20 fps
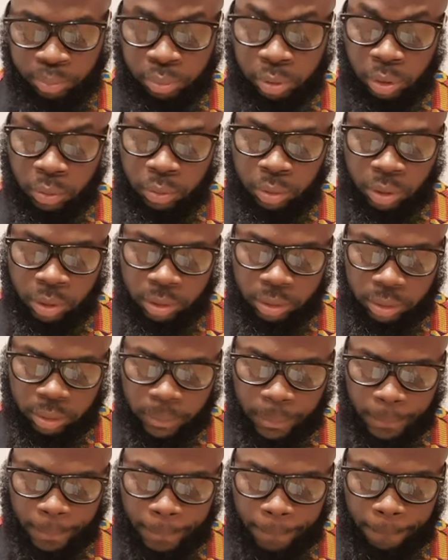prologue
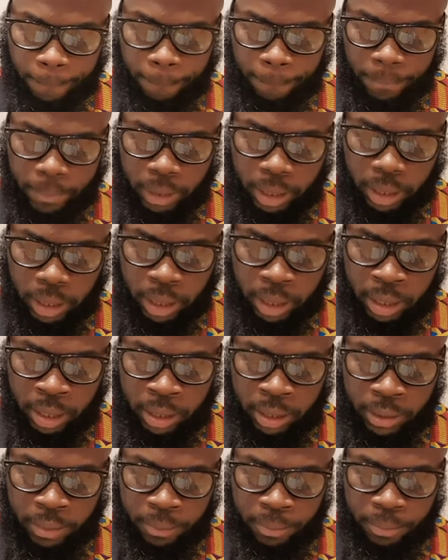
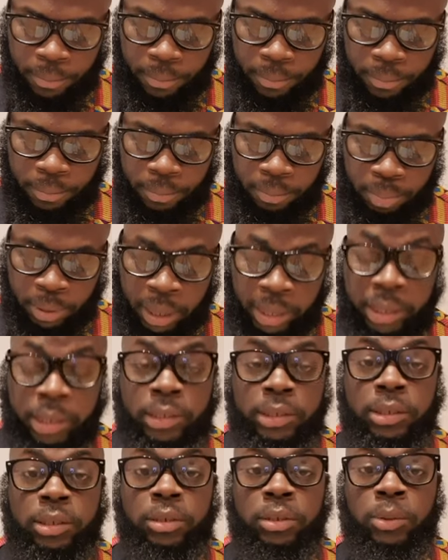by
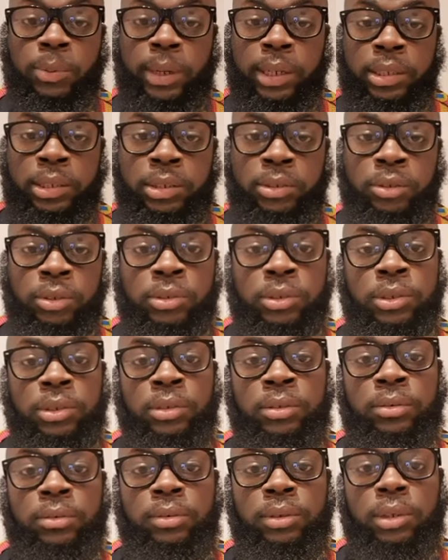Linton Kwesi
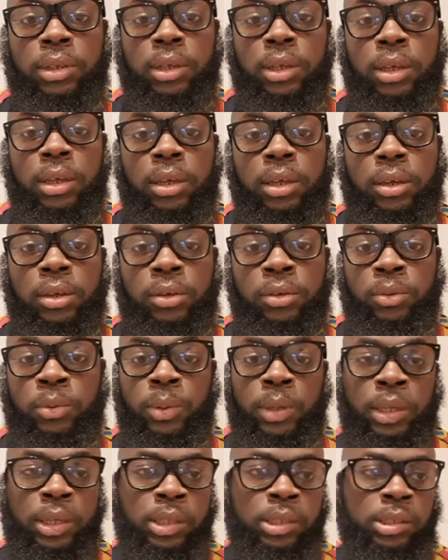Johnson,
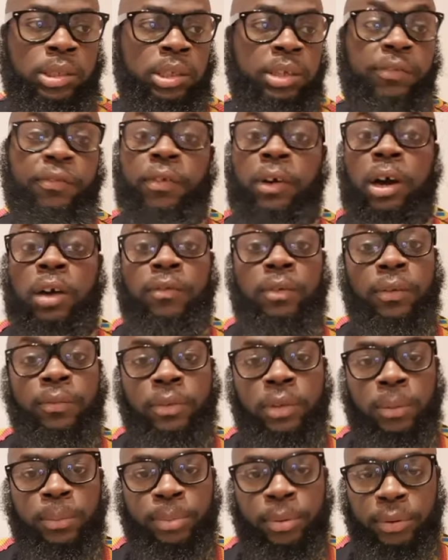who is the father
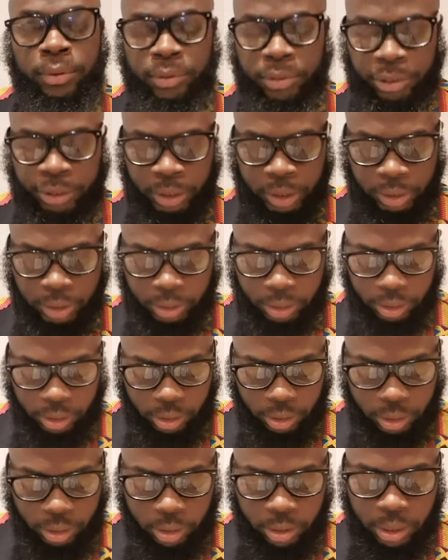of dog poetry,
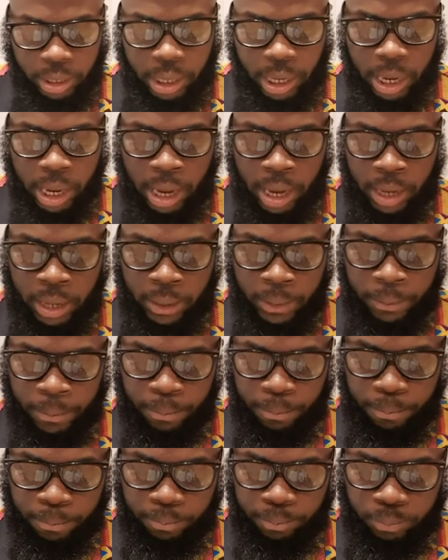
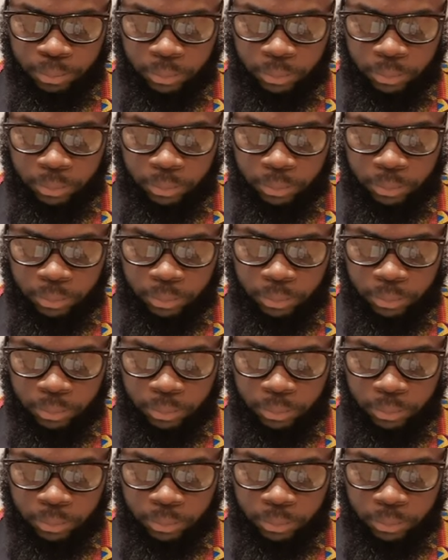and